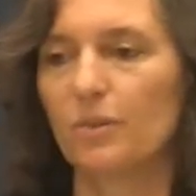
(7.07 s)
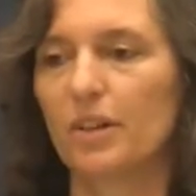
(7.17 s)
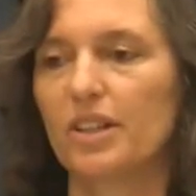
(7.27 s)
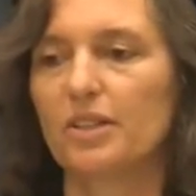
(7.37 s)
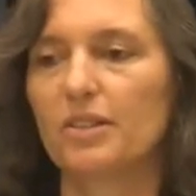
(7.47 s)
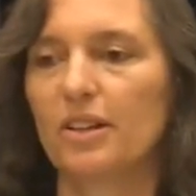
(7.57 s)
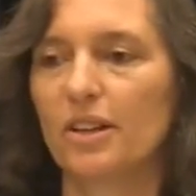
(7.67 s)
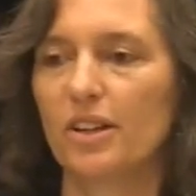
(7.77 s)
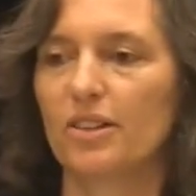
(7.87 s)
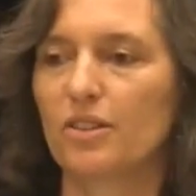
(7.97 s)
one is
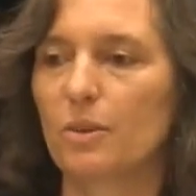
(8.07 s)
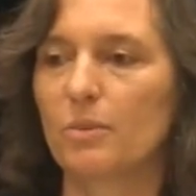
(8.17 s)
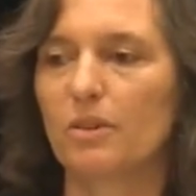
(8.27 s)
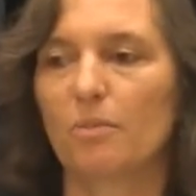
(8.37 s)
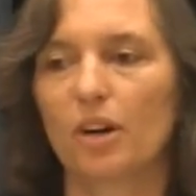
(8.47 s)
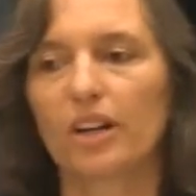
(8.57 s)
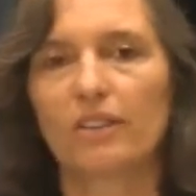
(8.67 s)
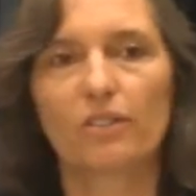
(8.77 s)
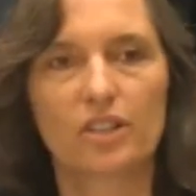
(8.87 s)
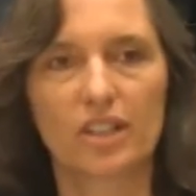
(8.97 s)
distributive
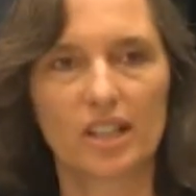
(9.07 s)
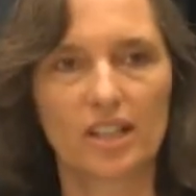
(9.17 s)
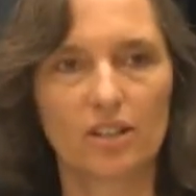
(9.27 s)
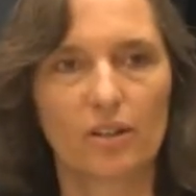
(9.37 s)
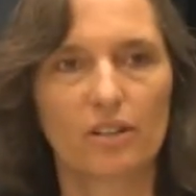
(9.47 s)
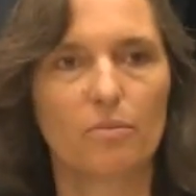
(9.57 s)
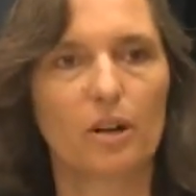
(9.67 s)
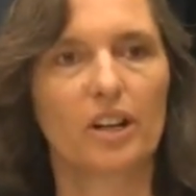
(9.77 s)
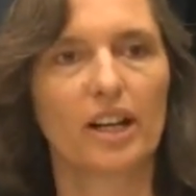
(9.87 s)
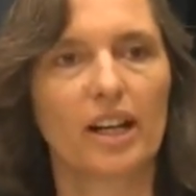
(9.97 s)
bargaining versus integrative
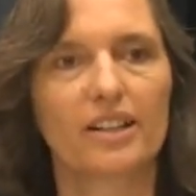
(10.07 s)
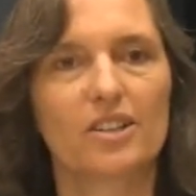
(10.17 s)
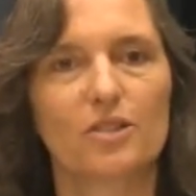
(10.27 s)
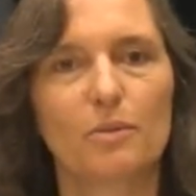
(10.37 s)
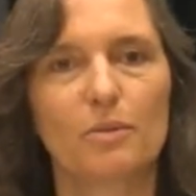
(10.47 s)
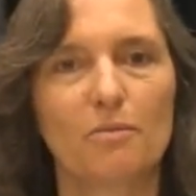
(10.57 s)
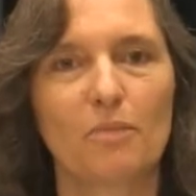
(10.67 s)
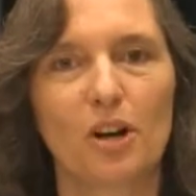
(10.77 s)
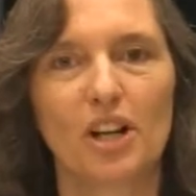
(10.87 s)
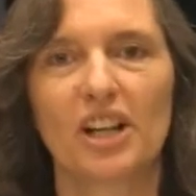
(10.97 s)
bargaining. Distributive
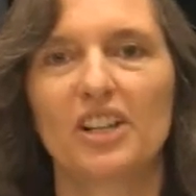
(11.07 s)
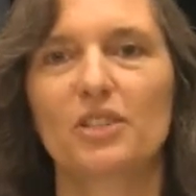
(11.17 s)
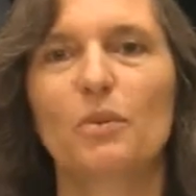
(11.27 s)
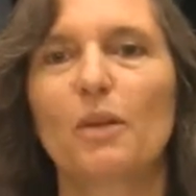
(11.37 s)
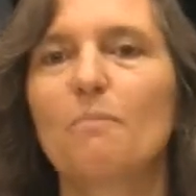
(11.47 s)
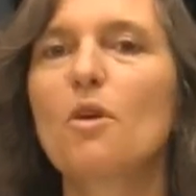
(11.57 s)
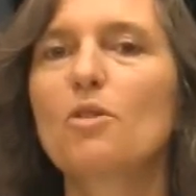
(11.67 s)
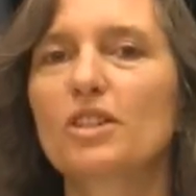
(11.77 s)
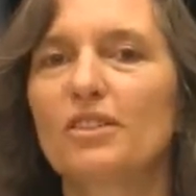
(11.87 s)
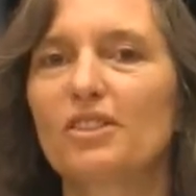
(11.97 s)
bargaining is what
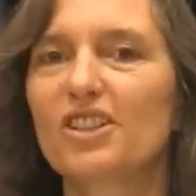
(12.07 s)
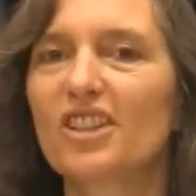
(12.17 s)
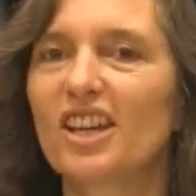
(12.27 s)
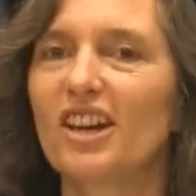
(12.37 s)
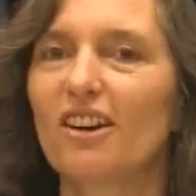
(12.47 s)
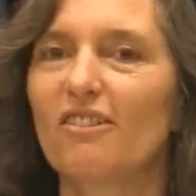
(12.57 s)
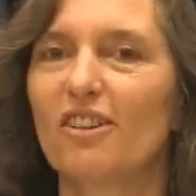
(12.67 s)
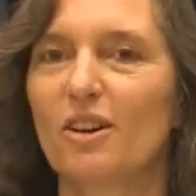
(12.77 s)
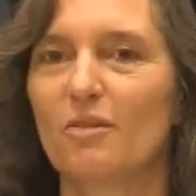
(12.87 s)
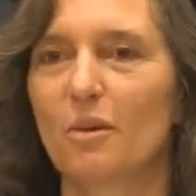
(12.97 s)
most of us think of
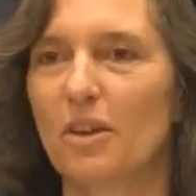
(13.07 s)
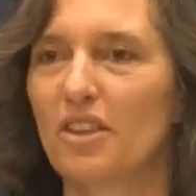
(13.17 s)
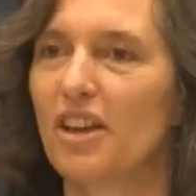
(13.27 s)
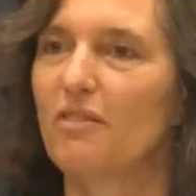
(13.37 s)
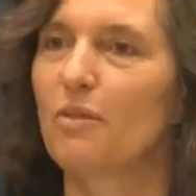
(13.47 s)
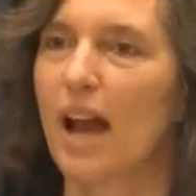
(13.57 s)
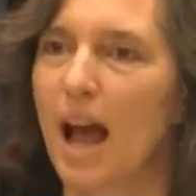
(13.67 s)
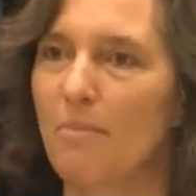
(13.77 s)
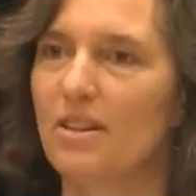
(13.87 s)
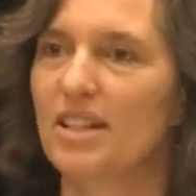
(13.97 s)
when we think of what
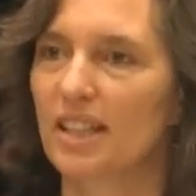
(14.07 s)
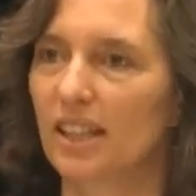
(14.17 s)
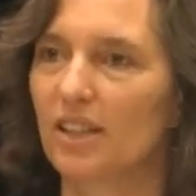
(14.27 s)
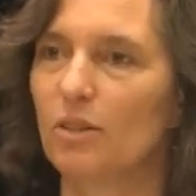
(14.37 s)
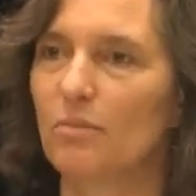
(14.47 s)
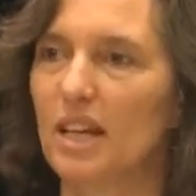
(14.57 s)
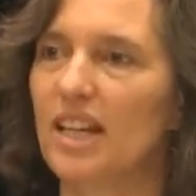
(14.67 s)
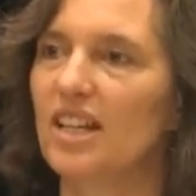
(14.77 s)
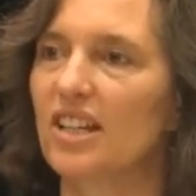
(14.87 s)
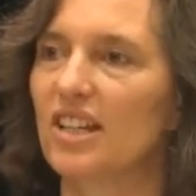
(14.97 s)
happens in legal
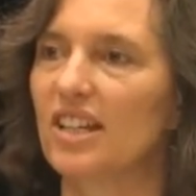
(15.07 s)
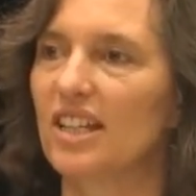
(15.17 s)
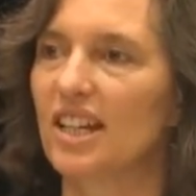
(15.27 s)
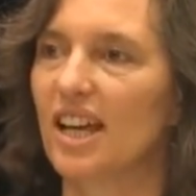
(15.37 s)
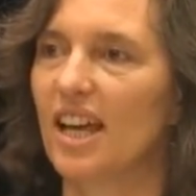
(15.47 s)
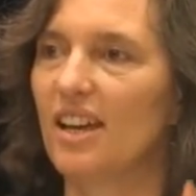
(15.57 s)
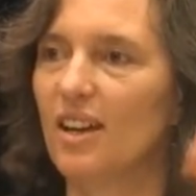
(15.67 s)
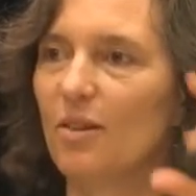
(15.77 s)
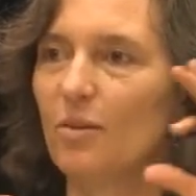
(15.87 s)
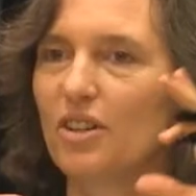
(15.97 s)
mediations today,
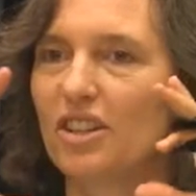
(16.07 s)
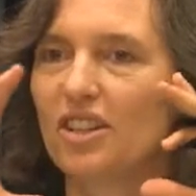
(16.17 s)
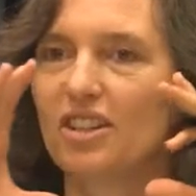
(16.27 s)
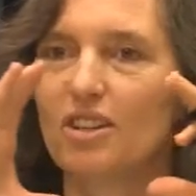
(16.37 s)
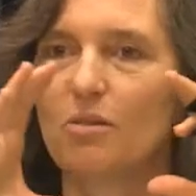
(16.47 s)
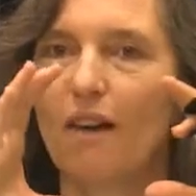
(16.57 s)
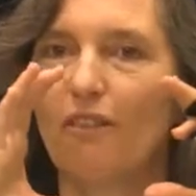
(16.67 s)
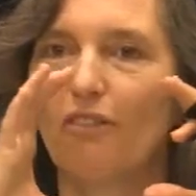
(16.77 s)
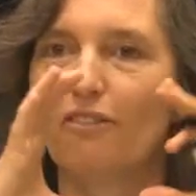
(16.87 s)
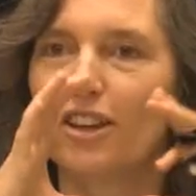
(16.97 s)
which is you have
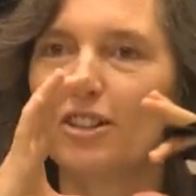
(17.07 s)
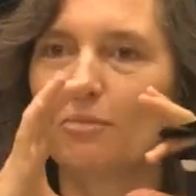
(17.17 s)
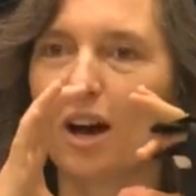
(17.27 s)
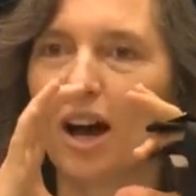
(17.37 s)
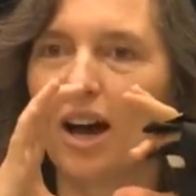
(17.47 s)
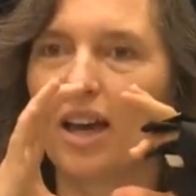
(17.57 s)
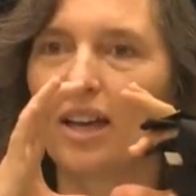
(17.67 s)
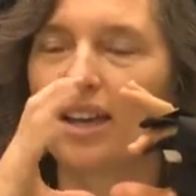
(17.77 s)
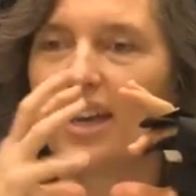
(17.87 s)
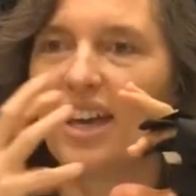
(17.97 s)
a fixed pie
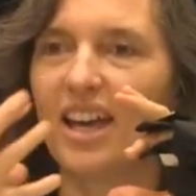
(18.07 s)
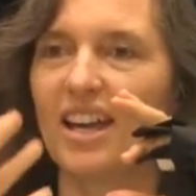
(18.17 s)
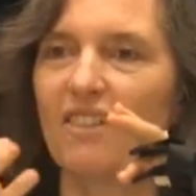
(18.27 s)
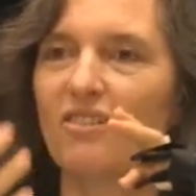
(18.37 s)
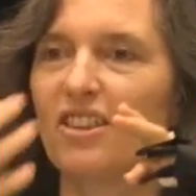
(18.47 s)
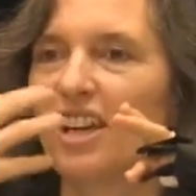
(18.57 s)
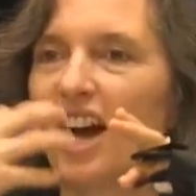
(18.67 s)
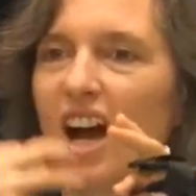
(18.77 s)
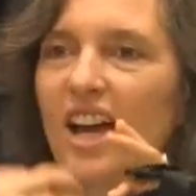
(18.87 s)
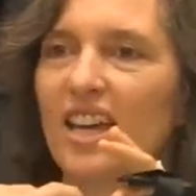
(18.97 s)
and everything
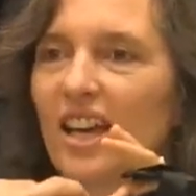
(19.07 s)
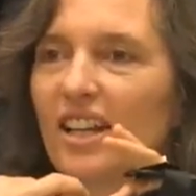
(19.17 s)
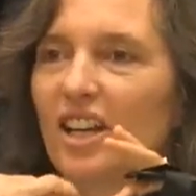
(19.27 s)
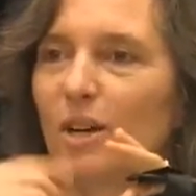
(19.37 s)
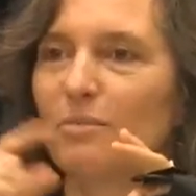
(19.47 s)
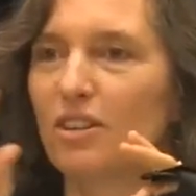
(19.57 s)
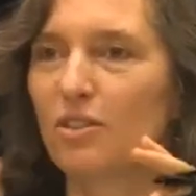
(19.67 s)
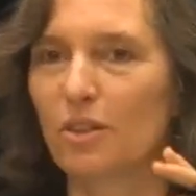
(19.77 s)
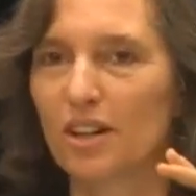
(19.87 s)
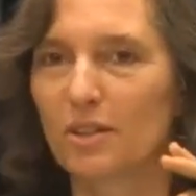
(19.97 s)
I get comes at
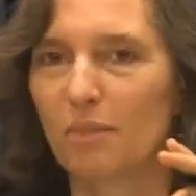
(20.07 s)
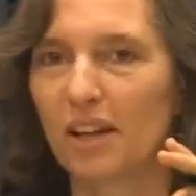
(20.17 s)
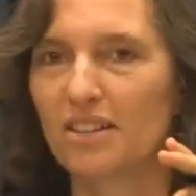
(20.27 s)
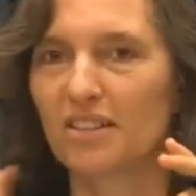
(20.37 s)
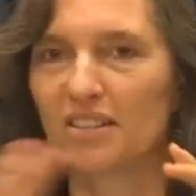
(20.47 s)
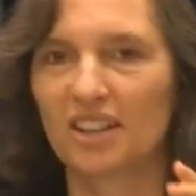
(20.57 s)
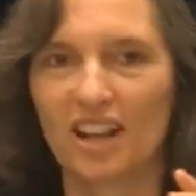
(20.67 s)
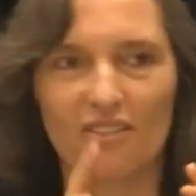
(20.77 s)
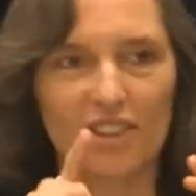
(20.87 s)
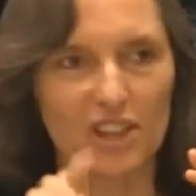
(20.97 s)
your expense.
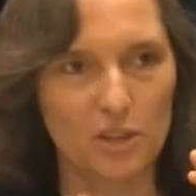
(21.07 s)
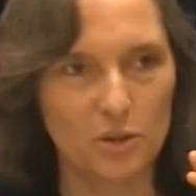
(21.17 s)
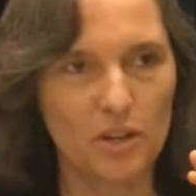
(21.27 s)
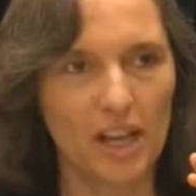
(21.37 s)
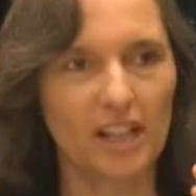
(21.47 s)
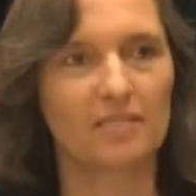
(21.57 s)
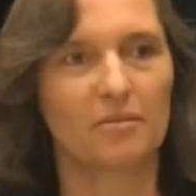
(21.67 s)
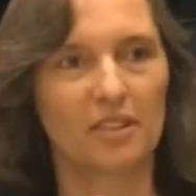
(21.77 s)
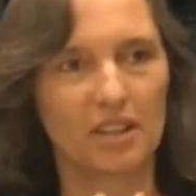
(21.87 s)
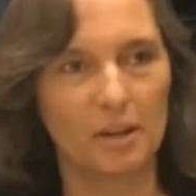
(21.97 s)
Everything you get
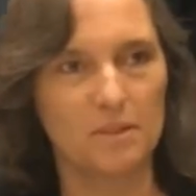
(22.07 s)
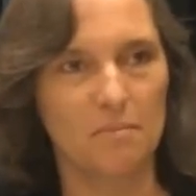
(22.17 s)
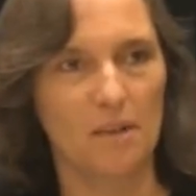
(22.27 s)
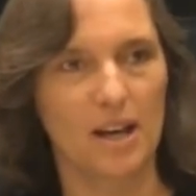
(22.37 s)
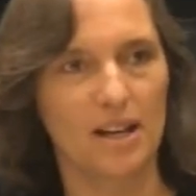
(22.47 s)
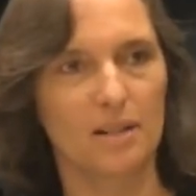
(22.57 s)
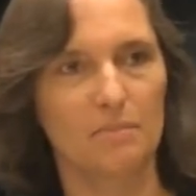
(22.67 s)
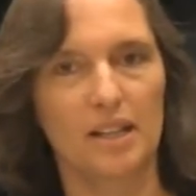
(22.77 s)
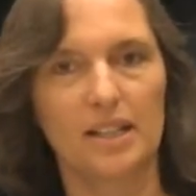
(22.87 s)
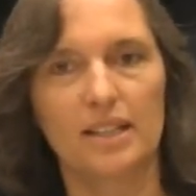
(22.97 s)
comes at my
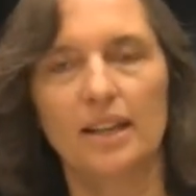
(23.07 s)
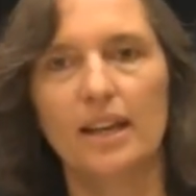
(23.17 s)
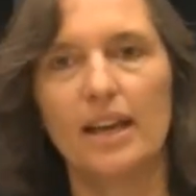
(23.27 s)
expense.